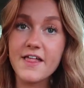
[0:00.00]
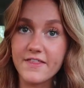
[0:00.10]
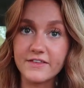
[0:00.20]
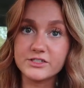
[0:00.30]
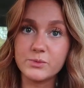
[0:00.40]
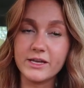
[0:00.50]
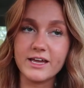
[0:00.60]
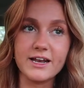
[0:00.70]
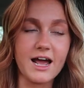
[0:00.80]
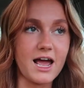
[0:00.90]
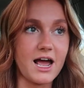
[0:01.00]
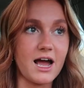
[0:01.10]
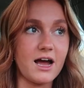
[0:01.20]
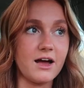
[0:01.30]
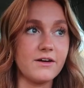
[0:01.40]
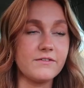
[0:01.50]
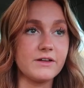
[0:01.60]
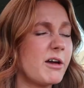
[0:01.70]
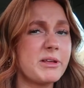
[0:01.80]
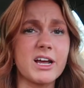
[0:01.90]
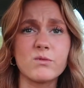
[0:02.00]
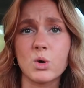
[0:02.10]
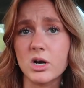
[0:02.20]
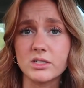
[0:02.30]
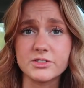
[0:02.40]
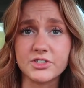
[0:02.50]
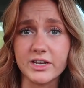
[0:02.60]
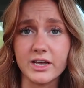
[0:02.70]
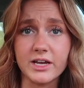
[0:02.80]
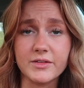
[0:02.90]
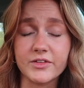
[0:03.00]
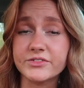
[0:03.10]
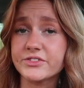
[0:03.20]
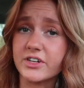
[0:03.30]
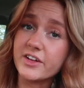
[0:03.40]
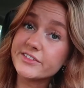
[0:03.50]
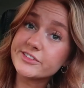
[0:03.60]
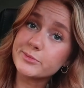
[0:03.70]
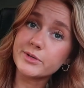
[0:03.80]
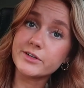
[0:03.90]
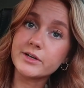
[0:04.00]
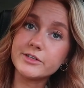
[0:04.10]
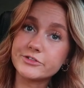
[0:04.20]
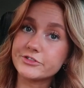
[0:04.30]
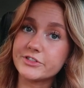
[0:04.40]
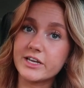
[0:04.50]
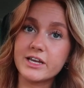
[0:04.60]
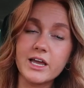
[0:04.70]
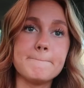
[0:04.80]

And then this weekend I have work on Sunday. That's not super interesting.